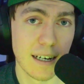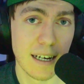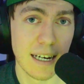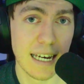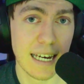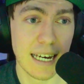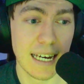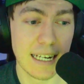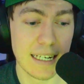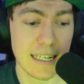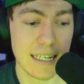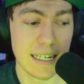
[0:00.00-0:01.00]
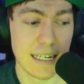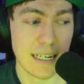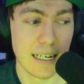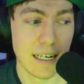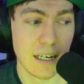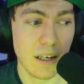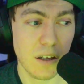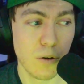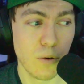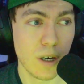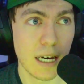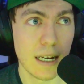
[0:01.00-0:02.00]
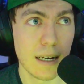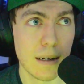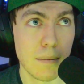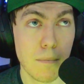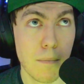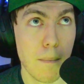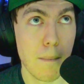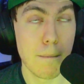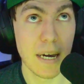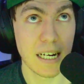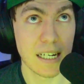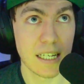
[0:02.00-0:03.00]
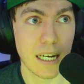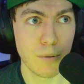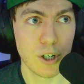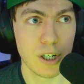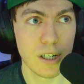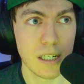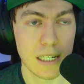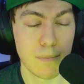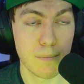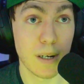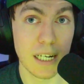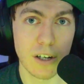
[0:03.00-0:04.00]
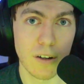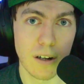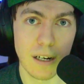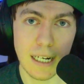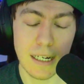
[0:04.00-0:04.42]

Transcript: and you can make assumptions based on the lead.